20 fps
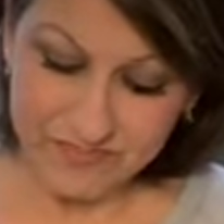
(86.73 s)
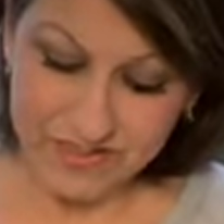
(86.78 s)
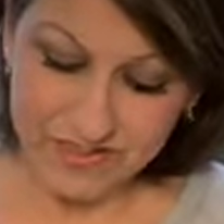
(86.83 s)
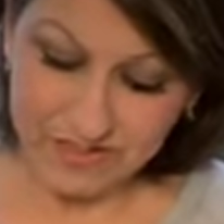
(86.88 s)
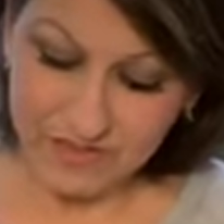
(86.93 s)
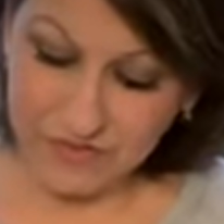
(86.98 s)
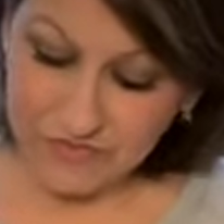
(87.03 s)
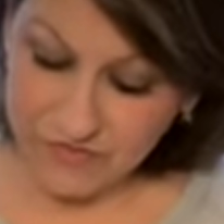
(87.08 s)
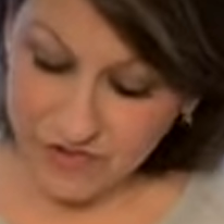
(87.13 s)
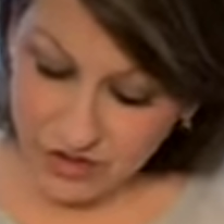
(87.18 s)

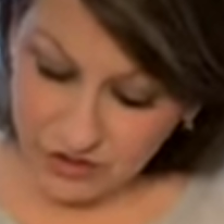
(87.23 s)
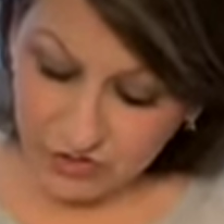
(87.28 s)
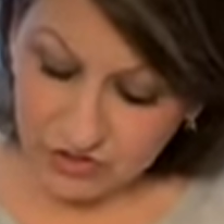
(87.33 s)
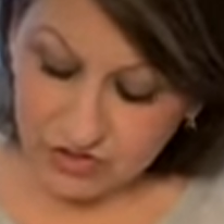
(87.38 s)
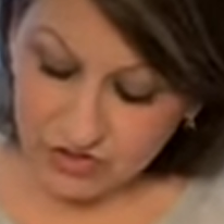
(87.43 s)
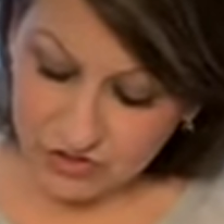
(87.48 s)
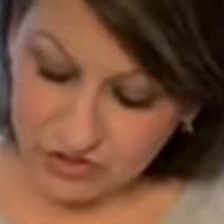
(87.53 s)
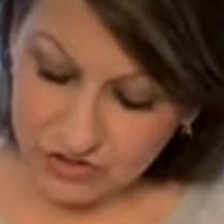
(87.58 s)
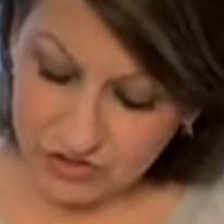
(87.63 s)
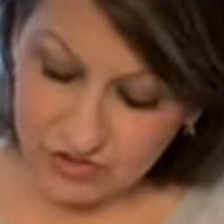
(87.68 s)

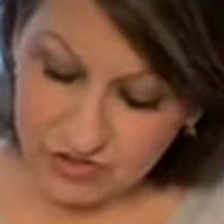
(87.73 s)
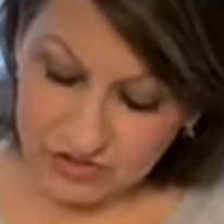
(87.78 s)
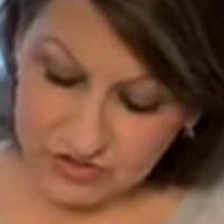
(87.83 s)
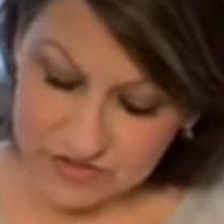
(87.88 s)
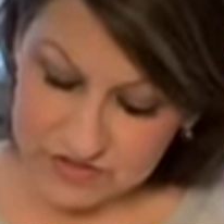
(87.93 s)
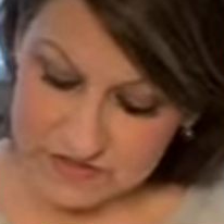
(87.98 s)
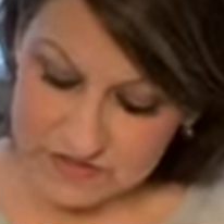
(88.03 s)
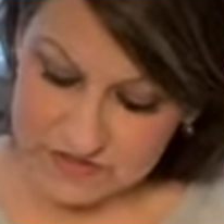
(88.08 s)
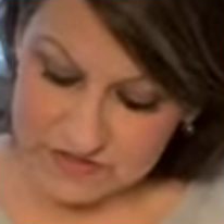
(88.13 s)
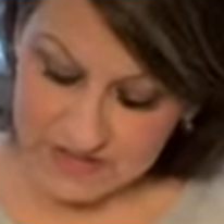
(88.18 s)

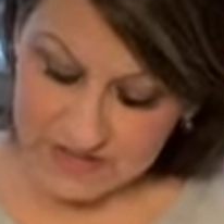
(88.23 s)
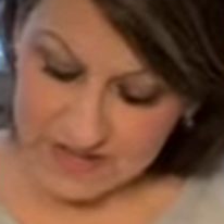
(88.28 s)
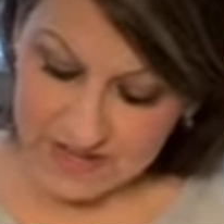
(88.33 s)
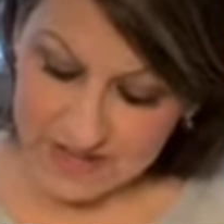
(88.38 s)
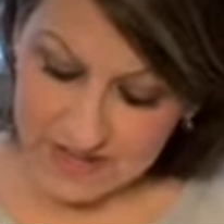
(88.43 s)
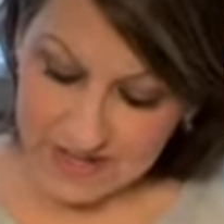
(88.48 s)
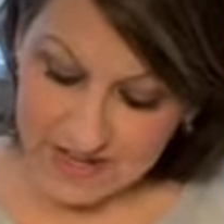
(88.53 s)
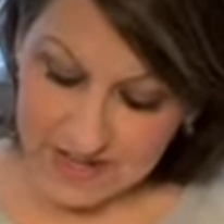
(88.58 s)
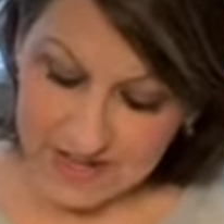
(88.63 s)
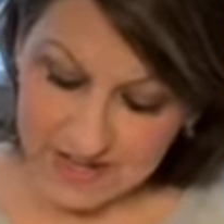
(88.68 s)
devotionals
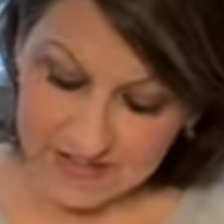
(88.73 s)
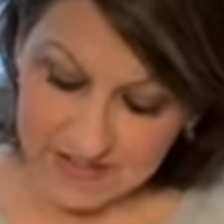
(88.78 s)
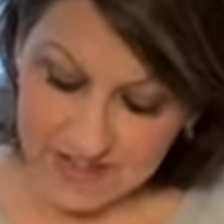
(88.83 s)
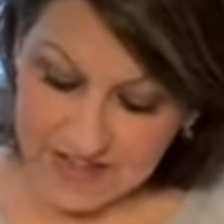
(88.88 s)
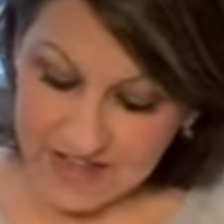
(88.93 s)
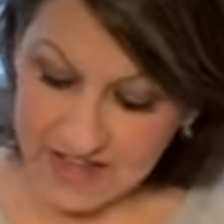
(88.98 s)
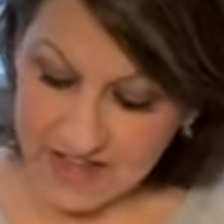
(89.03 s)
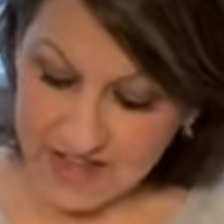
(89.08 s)
that